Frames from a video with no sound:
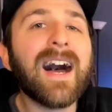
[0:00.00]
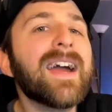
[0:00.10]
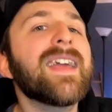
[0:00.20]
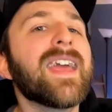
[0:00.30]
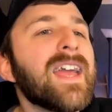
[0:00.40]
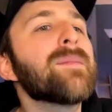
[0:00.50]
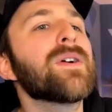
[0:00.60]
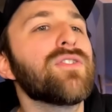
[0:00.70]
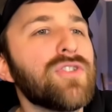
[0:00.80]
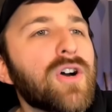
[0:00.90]
I
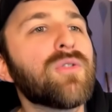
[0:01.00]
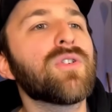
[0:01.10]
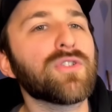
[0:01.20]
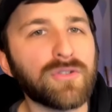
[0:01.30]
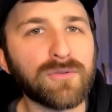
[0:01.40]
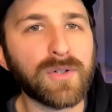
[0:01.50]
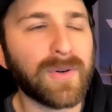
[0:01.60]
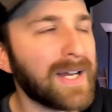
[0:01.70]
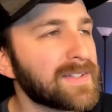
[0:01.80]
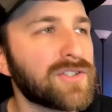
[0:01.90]
am no
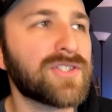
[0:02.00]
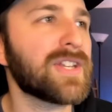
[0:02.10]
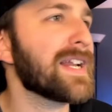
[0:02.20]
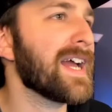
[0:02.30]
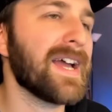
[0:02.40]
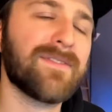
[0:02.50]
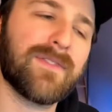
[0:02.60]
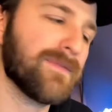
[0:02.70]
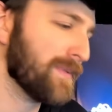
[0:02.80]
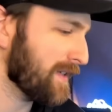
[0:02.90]
guru. As I just said, I
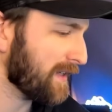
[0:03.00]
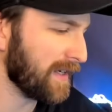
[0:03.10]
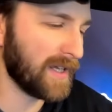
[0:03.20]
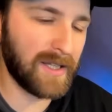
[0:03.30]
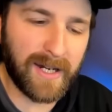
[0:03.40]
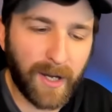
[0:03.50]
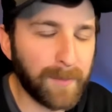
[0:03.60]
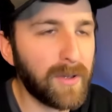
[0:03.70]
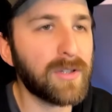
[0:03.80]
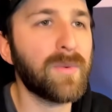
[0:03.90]
have been getting a lot of
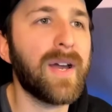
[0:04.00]
help along the